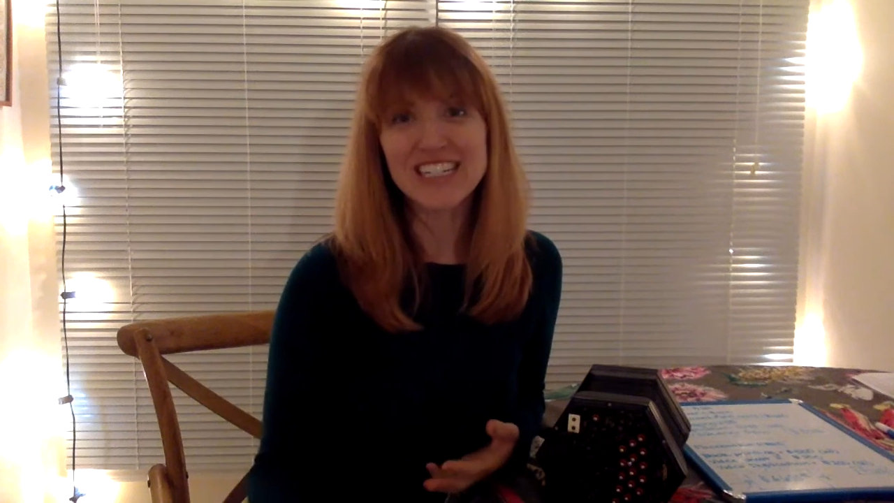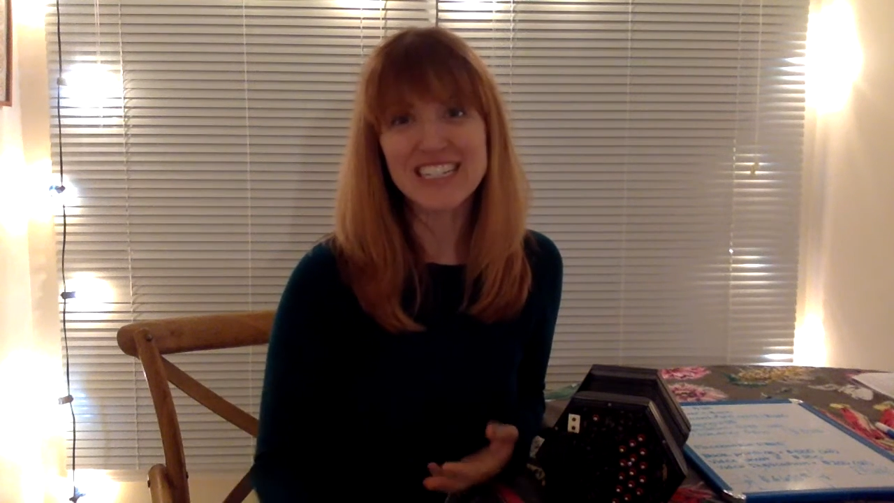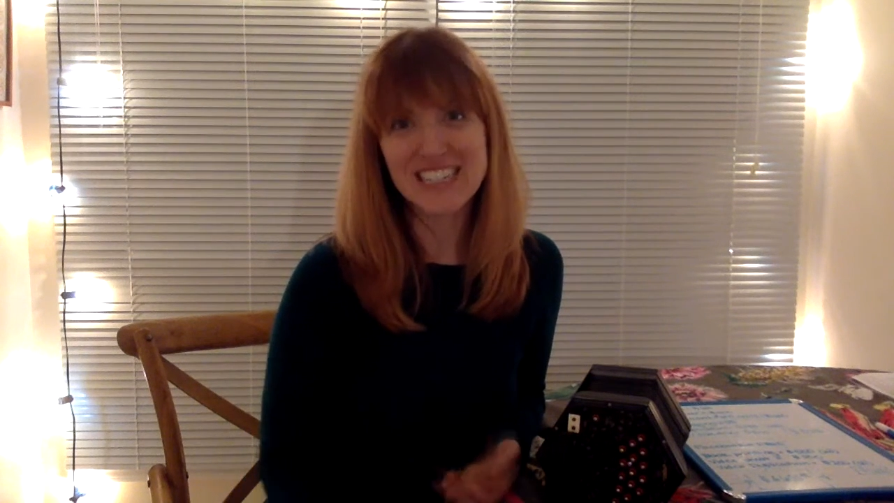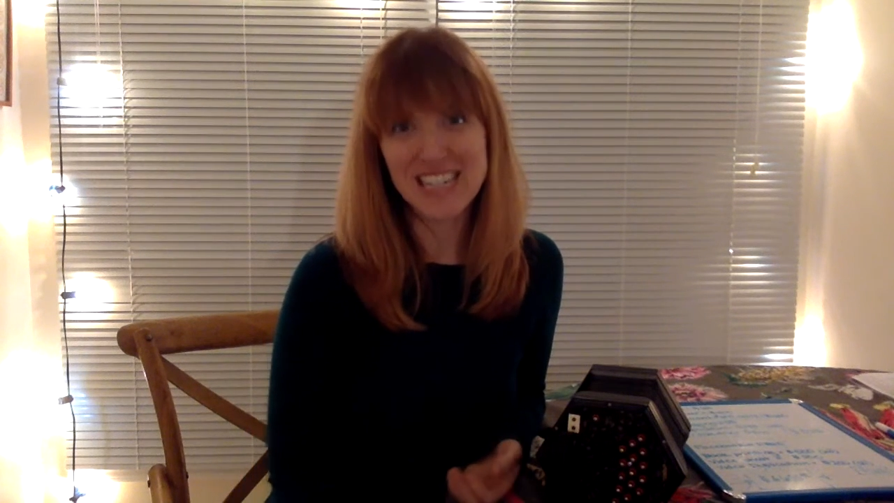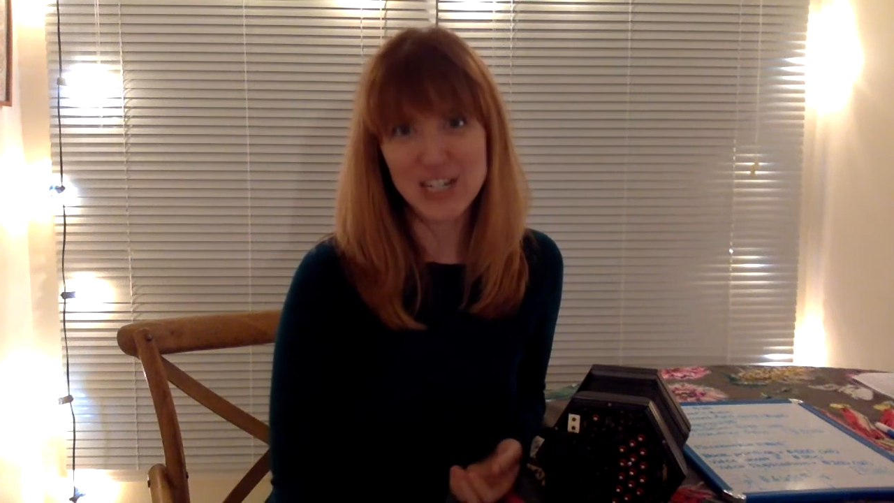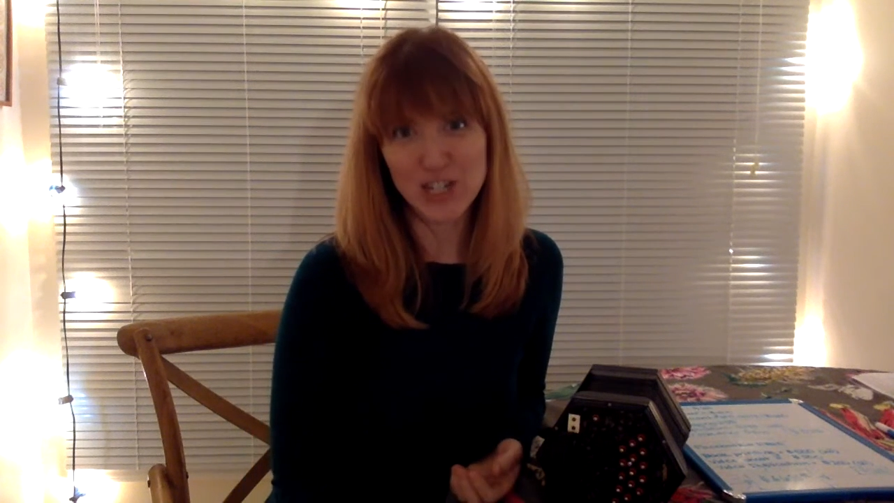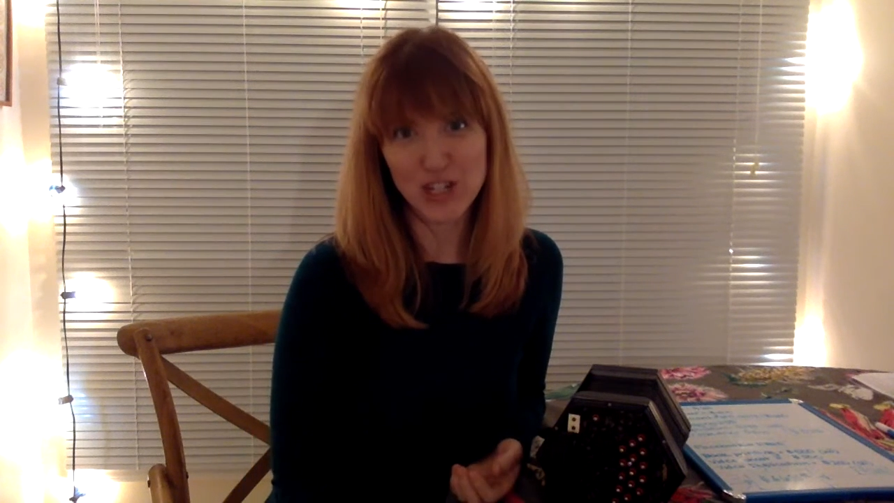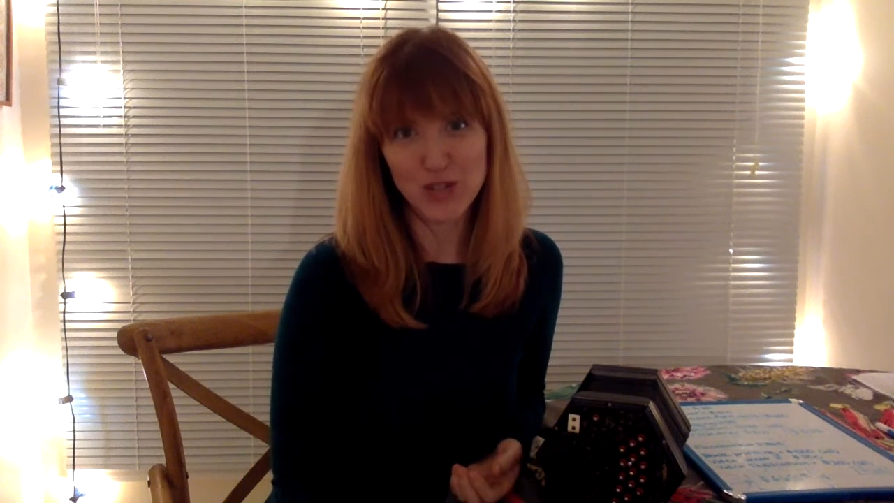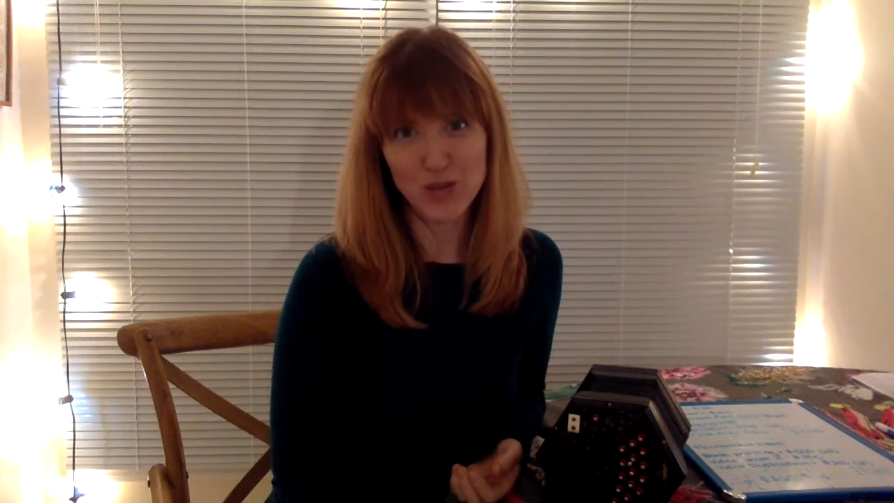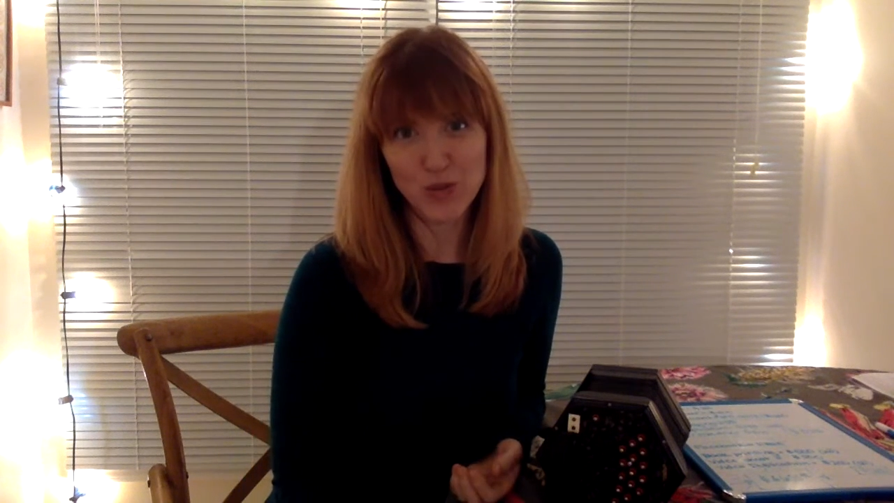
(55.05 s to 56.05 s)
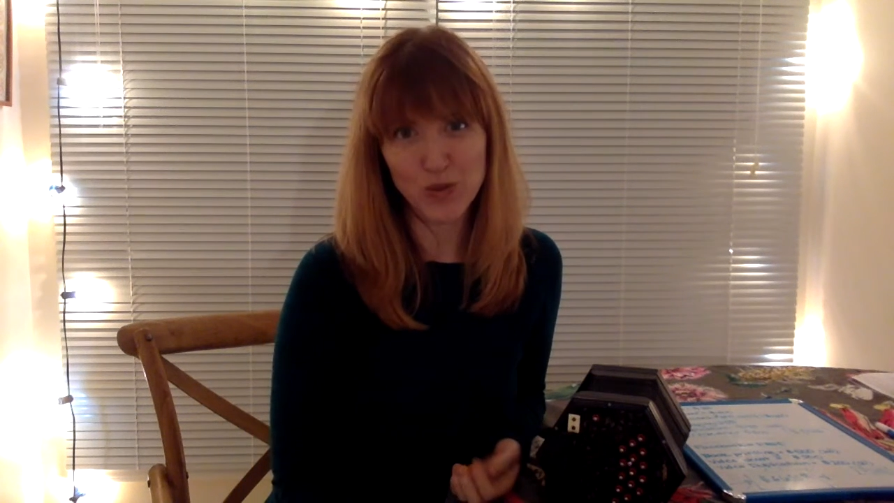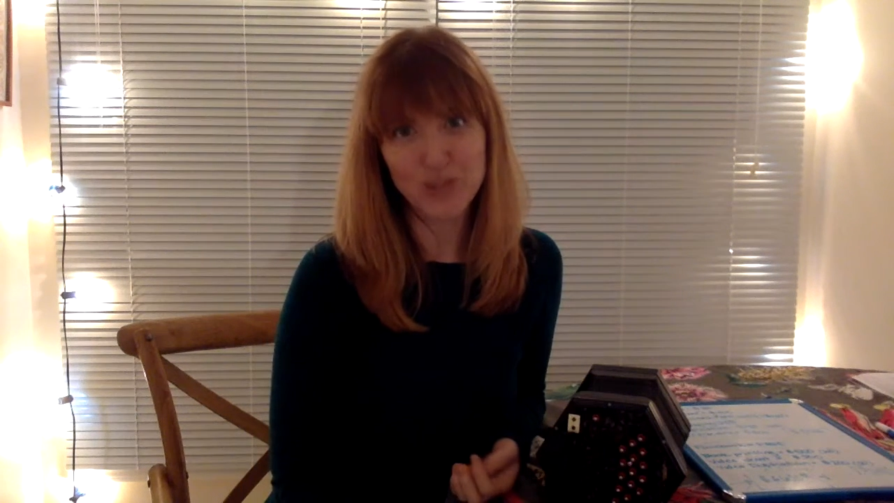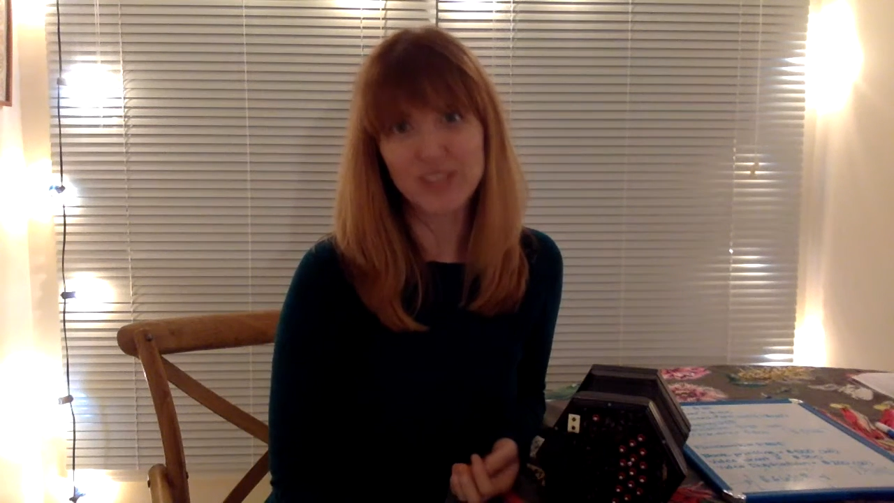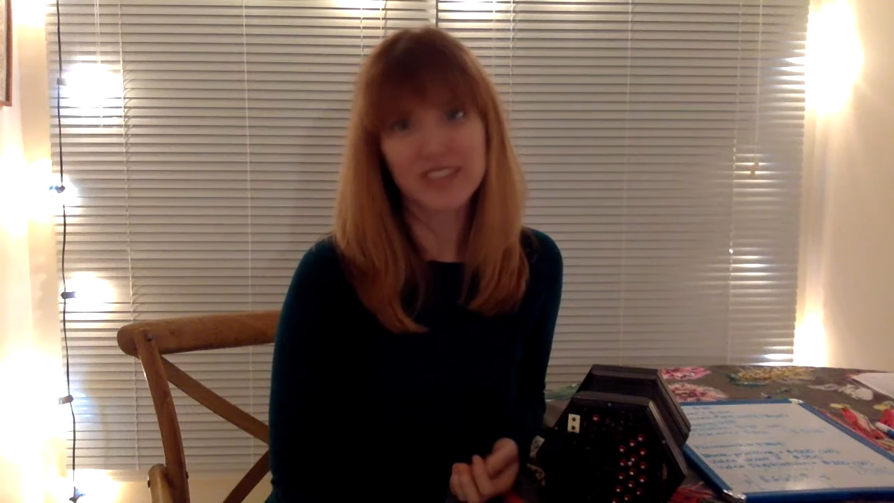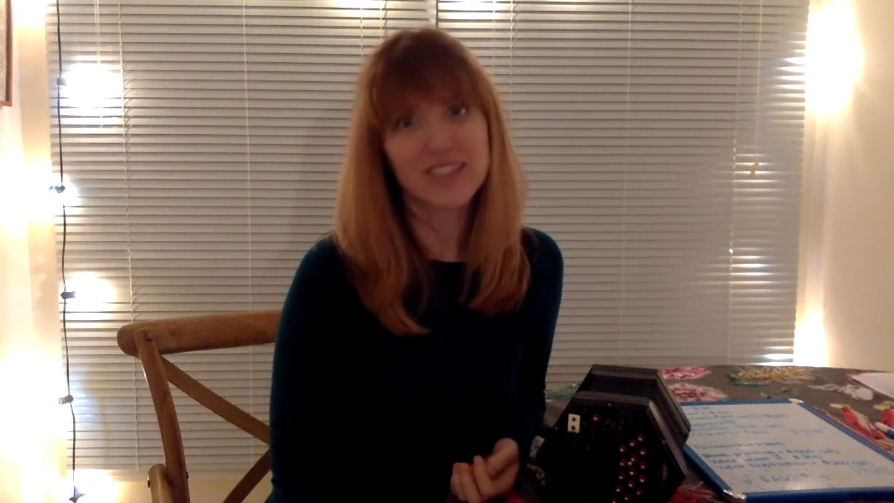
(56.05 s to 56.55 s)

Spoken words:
teaching tool